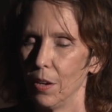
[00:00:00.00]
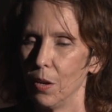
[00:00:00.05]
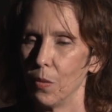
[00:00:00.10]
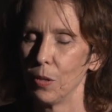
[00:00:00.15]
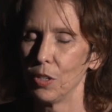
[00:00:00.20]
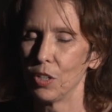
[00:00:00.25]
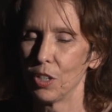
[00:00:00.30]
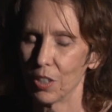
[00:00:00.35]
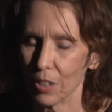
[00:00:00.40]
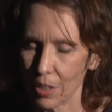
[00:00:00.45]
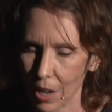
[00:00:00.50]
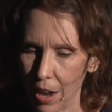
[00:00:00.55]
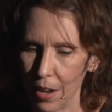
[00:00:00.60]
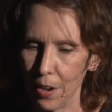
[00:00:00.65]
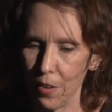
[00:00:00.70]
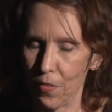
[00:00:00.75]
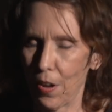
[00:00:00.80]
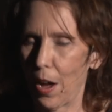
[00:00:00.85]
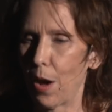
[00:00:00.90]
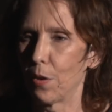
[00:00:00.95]
which is kind
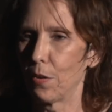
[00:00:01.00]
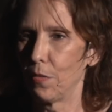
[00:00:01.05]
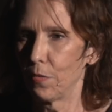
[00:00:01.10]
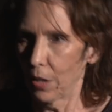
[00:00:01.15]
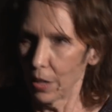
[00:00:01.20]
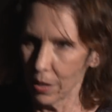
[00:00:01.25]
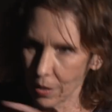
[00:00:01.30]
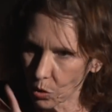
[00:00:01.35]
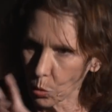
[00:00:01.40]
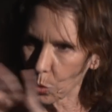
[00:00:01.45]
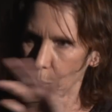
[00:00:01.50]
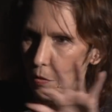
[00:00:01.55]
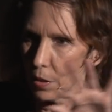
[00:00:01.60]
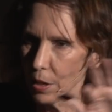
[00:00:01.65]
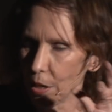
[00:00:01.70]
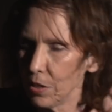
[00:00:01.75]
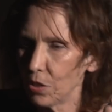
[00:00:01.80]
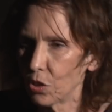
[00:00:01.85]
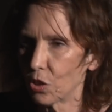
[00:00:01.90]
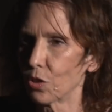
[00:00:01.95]
of out of sort of
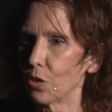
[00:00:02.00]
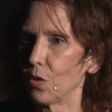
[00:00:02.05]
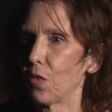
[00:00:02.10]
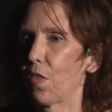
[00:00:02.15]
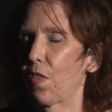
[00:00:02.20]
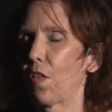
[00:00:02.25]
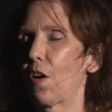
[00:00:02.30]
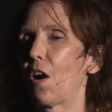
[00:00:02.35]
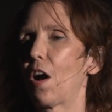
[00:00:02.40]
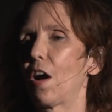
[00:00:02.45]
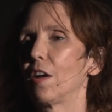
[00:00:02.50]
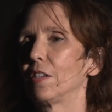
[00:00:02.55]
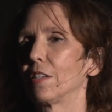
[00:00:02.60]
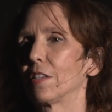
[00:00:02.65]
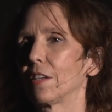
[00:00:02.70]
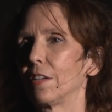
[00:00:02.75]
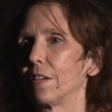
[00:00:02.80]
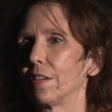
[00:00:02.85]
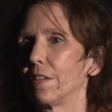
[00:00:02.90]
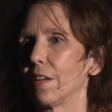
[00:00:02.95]
Eastern
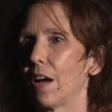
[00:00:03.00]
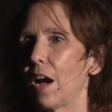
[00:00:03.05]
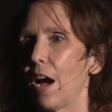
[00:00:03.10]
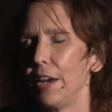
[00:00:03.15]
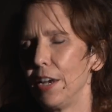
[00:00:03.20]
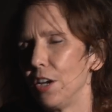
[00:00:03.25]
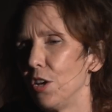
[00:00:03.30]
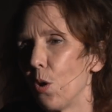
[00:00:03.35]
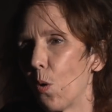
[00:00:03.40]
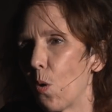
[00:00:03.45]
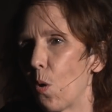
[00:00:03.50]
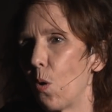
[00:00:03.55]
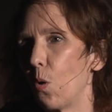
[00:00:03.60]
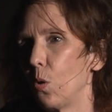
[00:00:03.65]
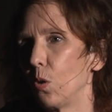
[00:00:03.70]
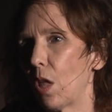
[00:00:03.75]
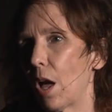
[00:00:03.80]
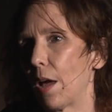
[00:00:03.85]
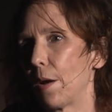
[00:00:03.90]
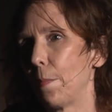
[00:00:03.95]
thought, and I didn't know a
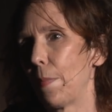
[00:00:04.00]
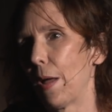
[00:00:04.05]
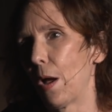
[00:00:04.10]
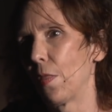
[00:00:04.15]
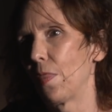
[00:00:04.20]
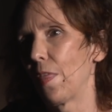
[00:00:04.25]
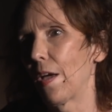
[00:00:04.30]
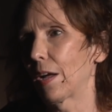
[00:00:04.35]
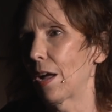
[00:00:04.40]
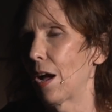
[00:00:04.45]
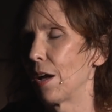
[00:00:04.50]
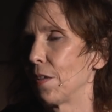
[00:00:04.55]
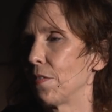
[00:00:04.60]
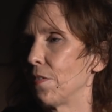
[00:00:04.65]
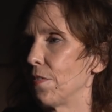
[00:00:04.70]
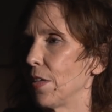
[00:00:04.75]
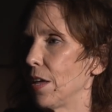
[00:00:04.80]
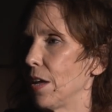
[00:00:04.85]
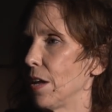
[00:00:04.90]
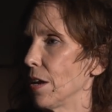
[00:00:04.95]
whole lot about that kind of
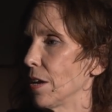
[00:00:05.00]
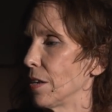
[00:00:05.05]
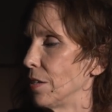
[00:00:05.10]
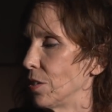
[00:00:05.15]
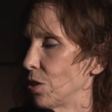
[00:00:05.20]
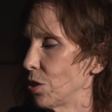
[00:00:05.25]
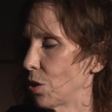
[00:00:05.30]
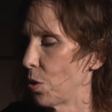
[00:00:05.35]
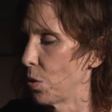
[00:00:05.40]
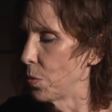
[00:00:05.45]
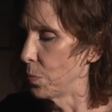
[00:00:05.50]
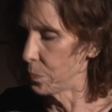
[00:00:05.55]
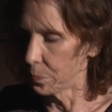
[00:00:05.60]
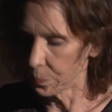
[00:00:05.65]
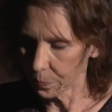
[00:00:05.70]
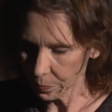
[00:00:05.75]
thing, and so